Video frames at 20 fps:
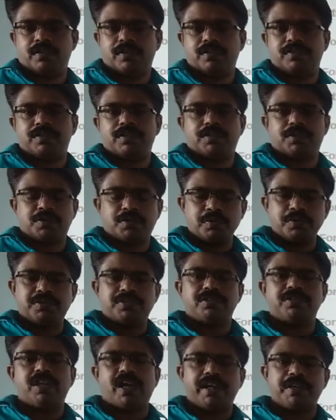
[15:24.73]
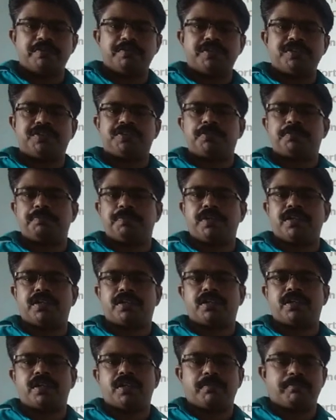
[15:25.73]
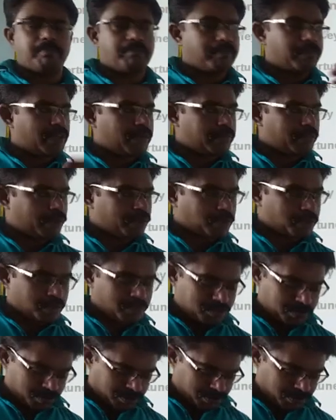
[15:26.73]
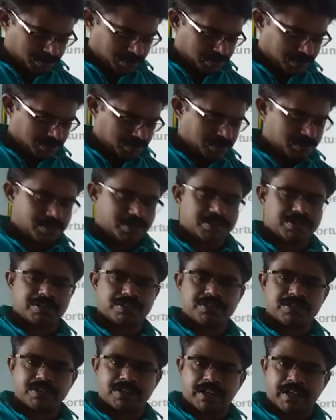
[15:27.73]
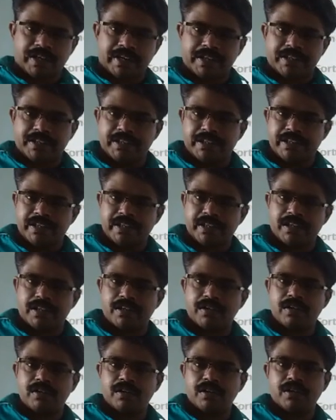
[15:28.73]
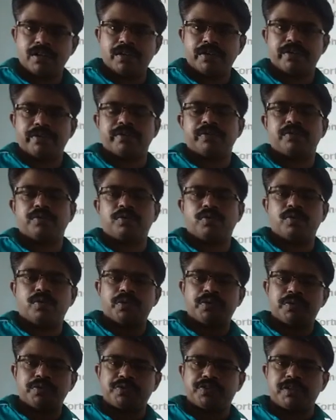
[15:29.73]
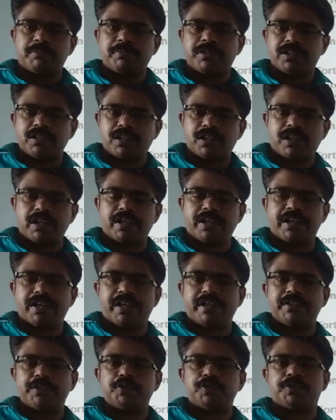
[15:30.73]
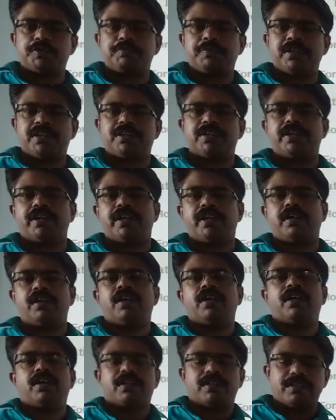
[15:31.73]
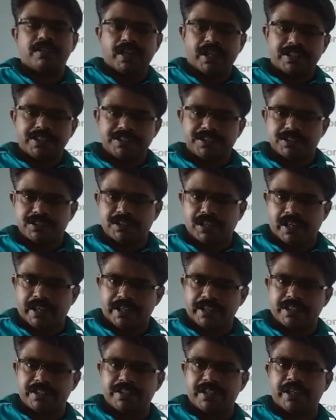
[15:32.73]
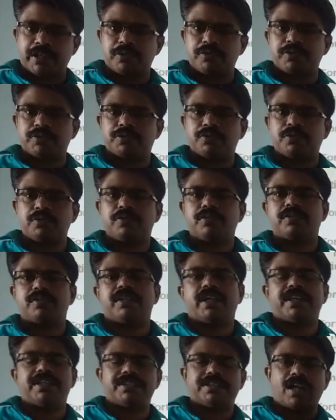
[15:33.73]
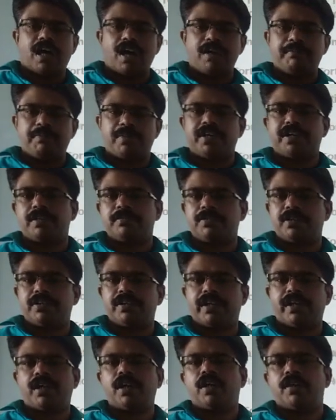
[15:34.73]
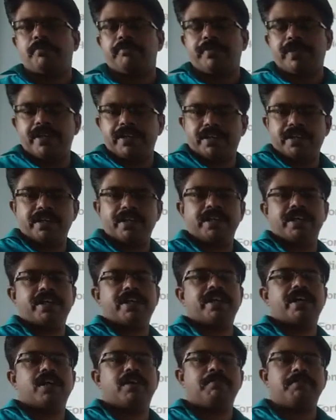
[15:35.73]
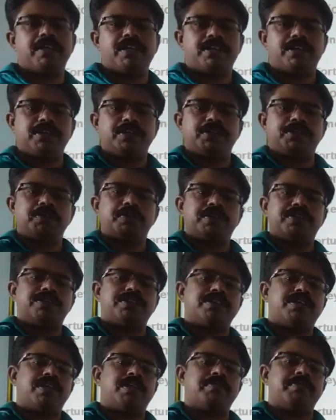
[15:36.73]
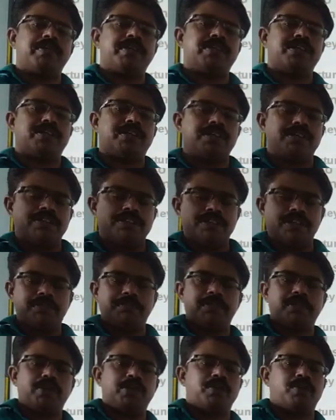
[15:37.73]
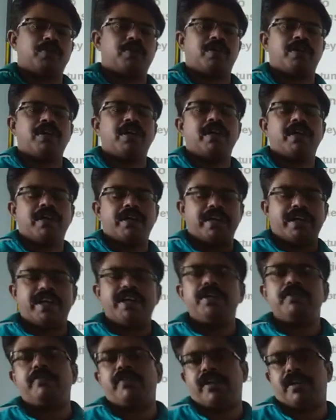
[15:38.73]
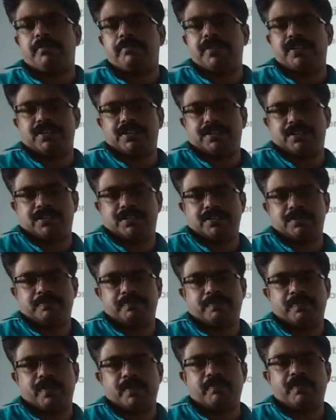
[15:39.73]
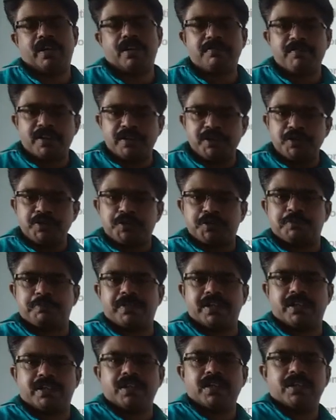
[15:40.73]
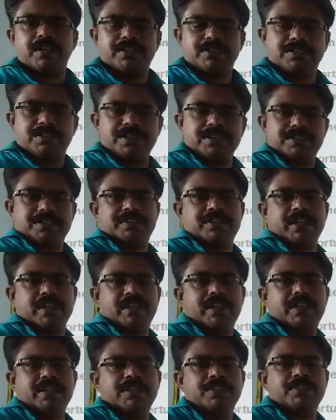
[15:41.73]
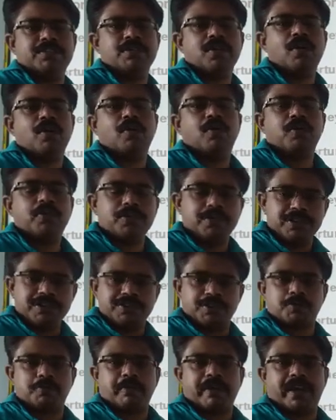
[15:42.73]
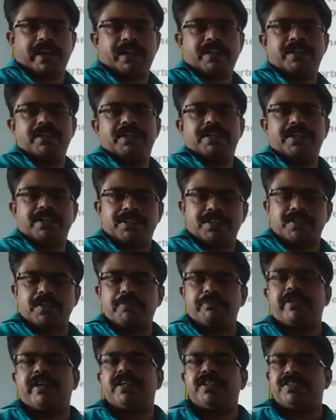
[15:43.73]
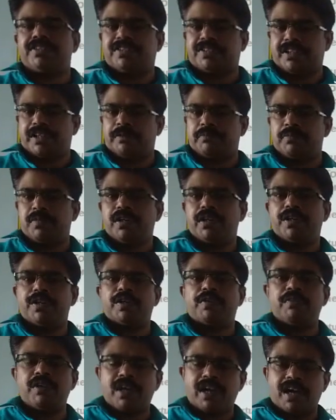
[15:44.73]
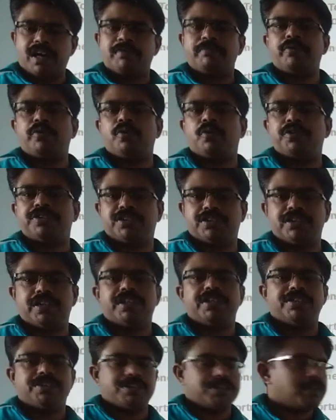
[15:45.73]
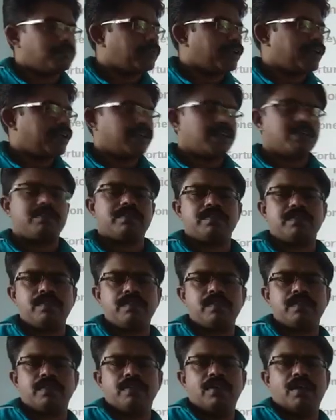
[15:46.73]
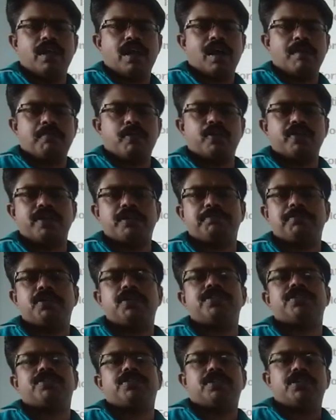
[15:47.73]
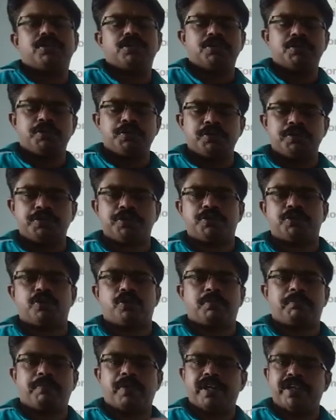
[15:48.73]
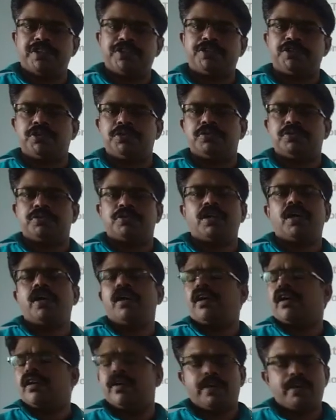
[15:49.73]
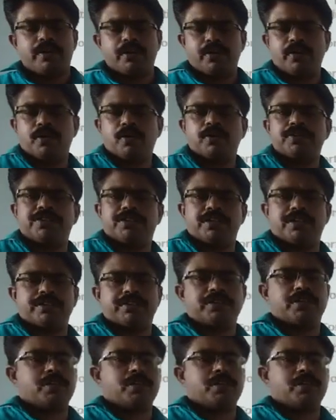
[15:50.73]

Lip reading: The truth that we speak, maybe it is correct here, you go to some other country and you speak there, that is correct there also, that is applicable there, be it in India, be it in USA, be it in Germany or anywhere be it. Wherever you speak, this sentence or this fact, it remains same. It will have no change depending upon the person used or place used, no change.